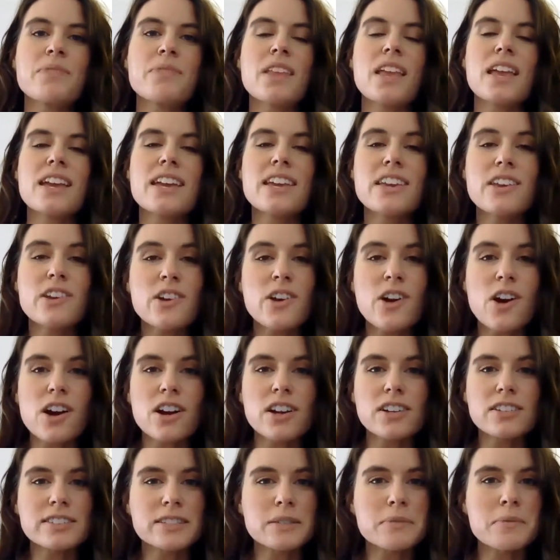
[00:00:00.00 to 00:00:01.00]
here are
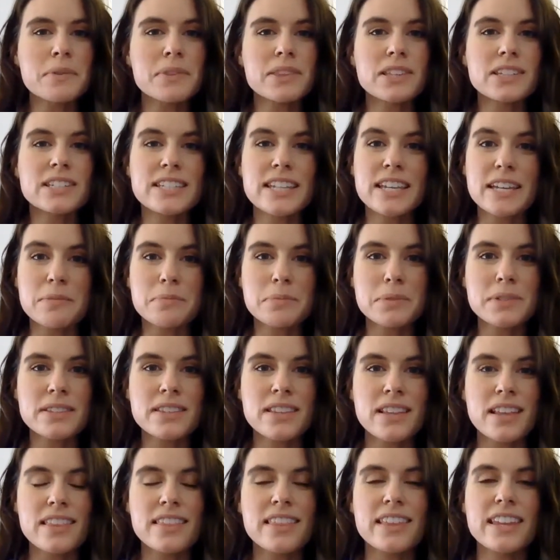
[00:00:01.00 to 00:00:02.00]
some of the tips
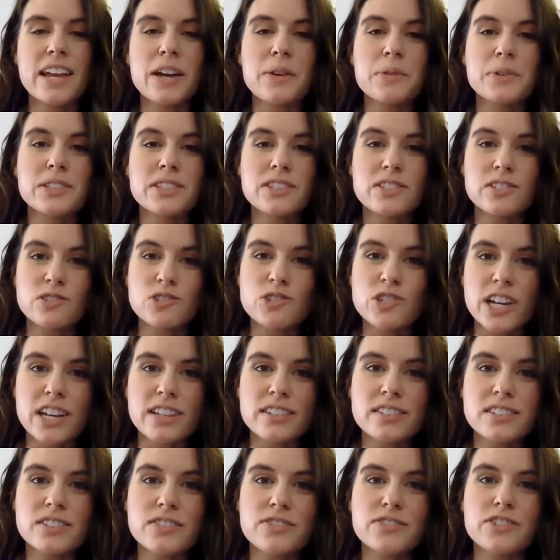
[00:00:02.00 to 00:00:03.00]
that I would
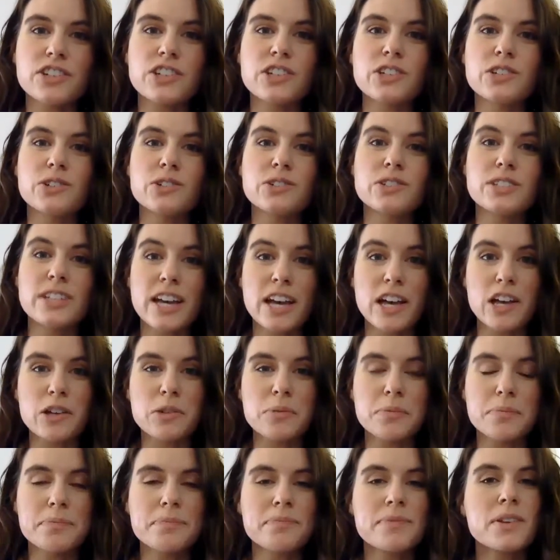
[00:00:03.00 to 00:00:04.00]
suggest for you to help
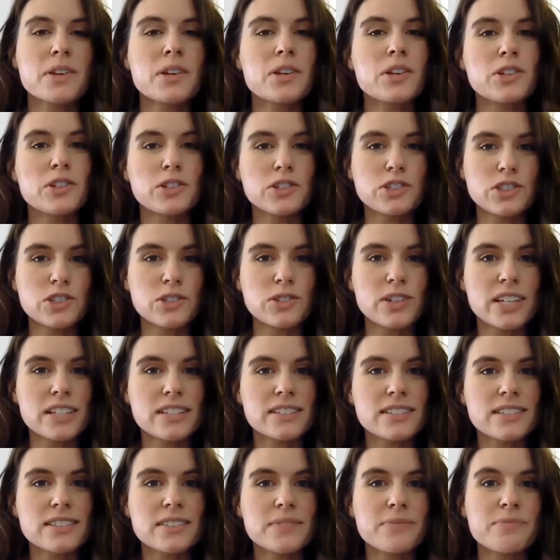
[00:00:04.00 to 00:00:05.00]
your students.
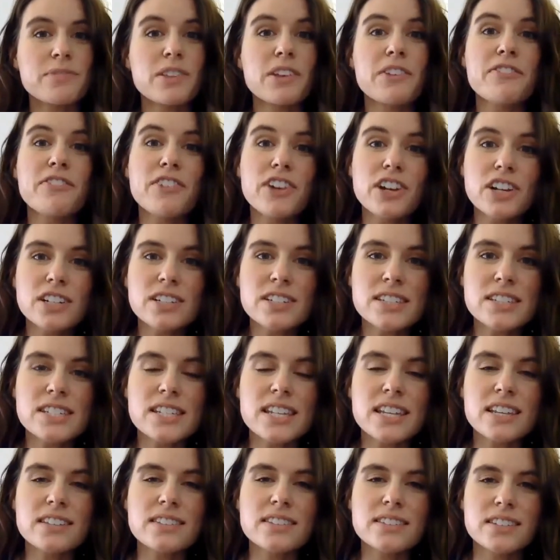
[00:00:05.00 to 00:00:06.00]
The first
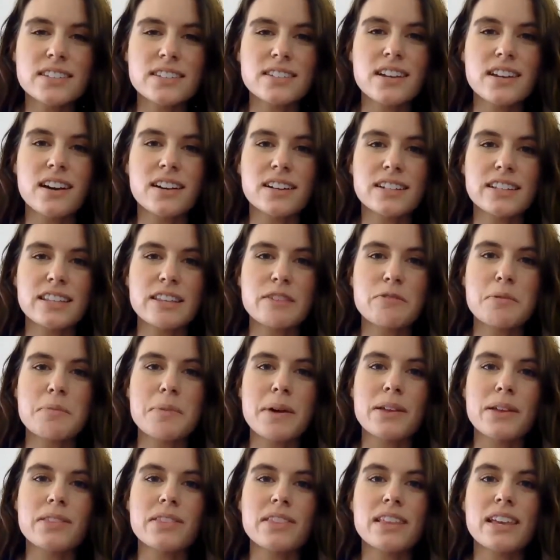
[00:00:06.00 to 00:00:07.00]
is to talk to them
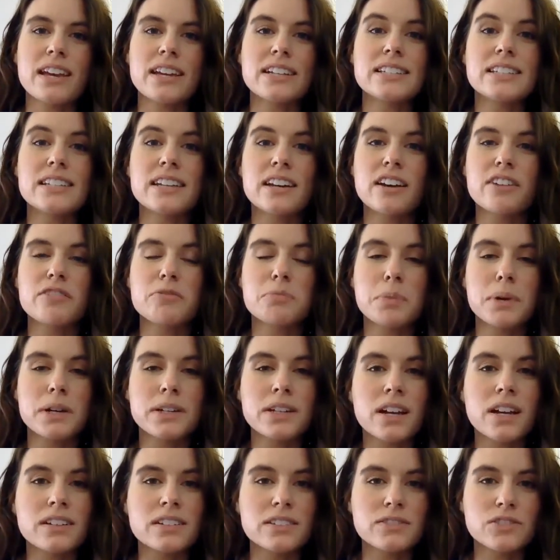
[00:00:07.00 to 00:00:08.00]
about the idea of
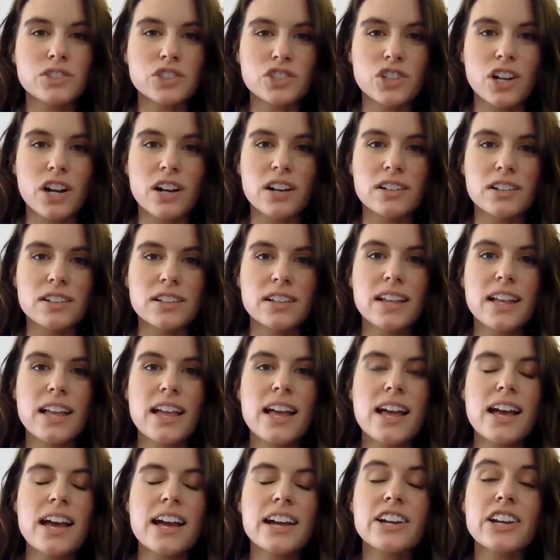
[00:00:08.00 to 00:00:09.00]
productive struggle.
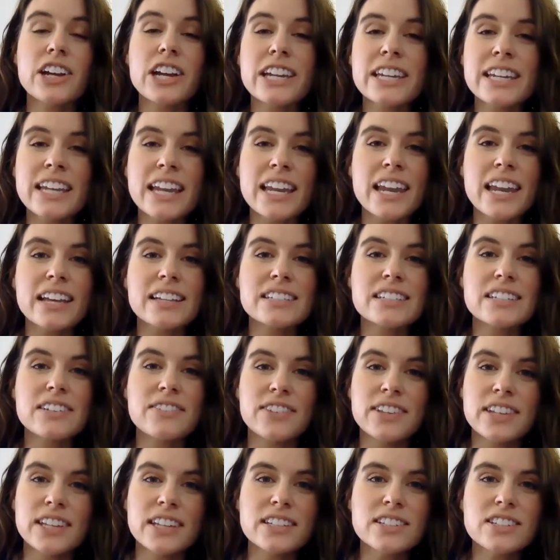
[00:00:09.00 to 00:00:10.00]
Creating an
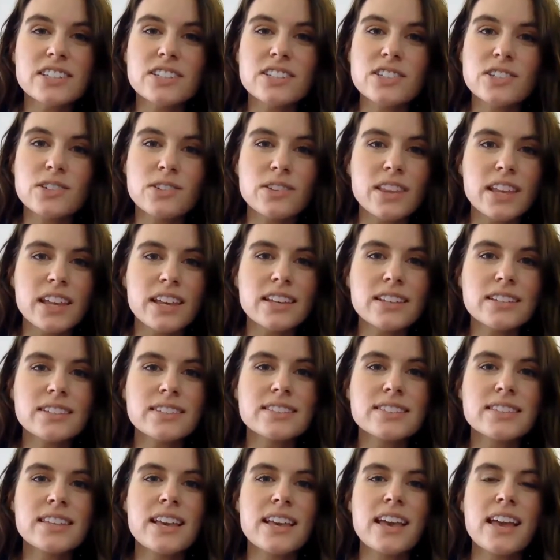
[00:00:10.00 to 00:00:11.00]
activity to do this,
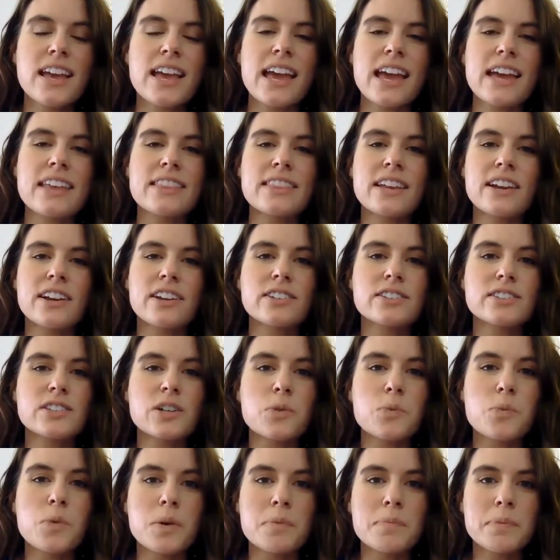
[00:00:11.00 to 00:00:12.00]
and there is a
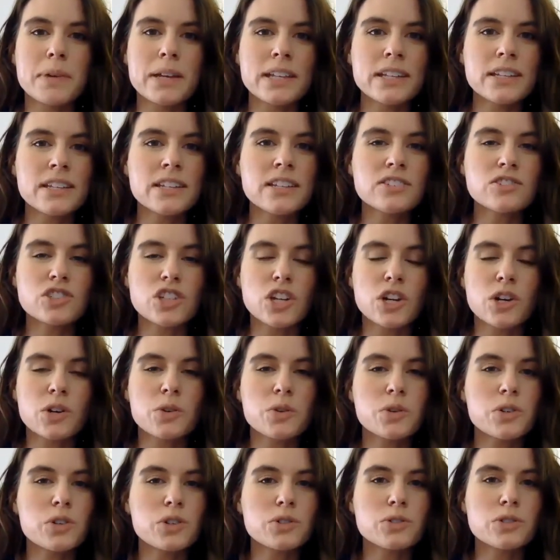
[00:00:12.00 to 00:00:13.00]
woman, Jo,
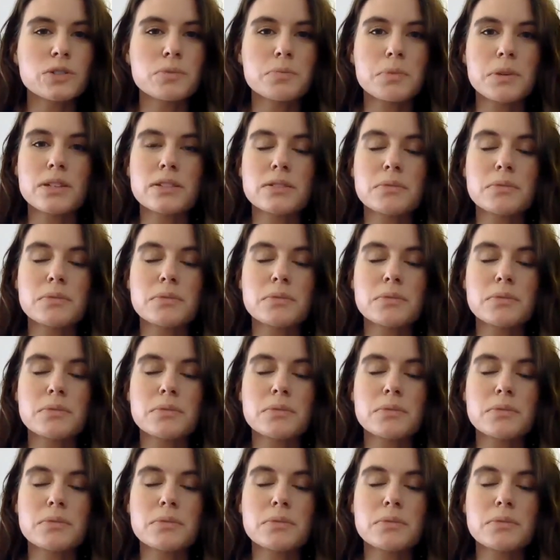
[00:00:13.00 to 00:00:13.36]
who speaks